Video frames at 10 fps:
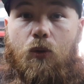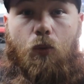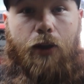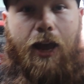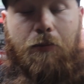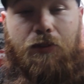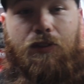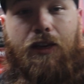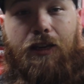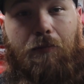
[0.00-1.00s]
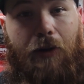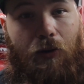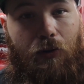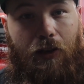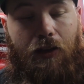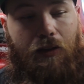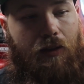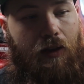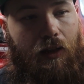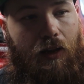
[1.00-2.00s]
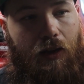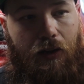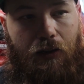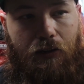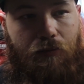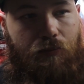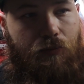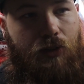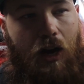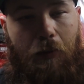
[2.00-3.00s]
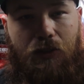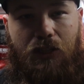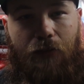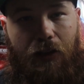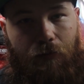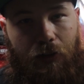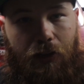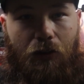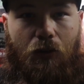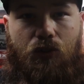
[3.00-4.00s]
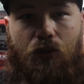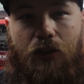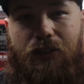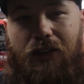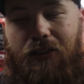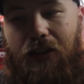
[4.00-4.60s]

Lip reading: What happens is I get in my own head and I talk myself out of videos, or I say,